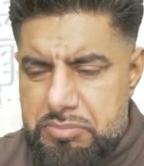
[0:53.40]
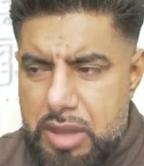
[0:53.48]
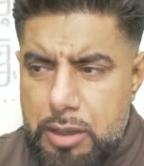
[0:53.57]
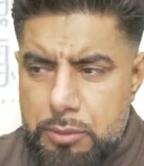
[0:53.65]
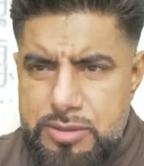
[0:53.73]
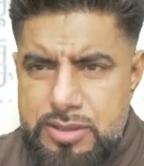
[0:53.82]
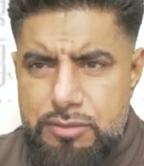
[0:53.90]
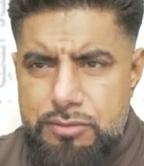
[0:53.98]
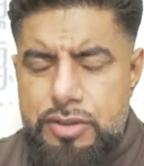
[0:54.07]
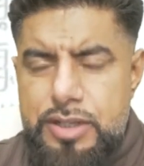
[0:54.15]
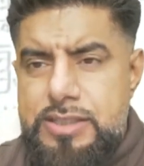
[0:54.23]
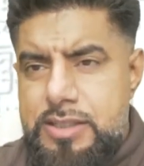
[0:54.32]
I would say,
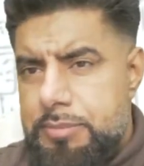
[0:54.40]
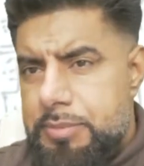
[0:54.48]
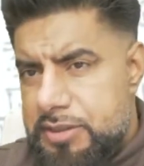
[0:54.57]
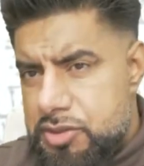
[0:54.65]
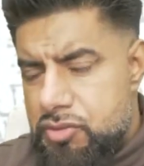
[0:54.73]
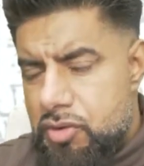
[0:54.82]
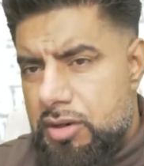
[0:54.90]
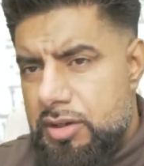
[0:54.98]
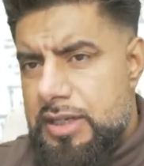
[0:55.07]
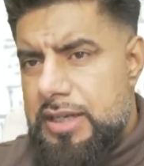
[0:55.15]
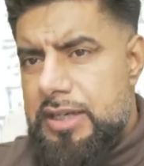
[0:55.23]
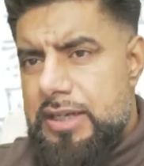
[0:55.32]
reasonably
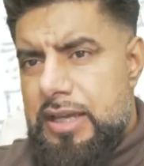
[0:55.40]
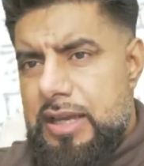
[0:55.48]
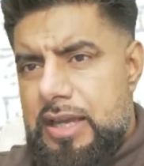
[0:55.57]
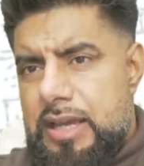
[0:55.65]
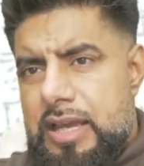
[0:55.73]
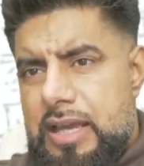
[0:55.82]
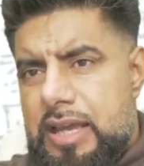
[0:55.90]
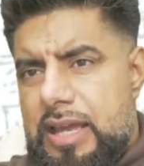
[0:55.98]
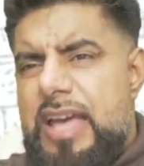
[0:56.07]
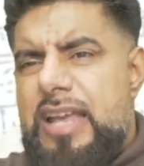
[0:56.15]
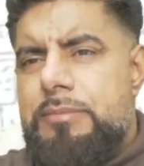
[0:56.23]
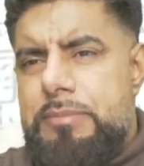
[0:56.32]
strong
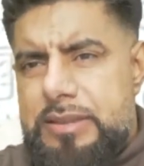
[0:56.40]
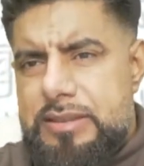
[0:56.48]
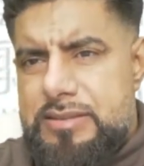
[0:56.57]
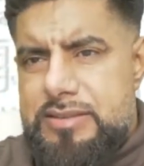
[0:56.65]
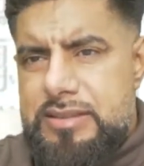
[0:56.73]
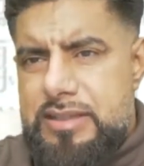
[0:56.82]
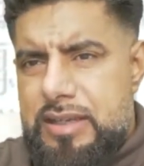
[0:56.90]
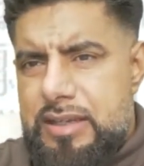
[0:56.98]
element,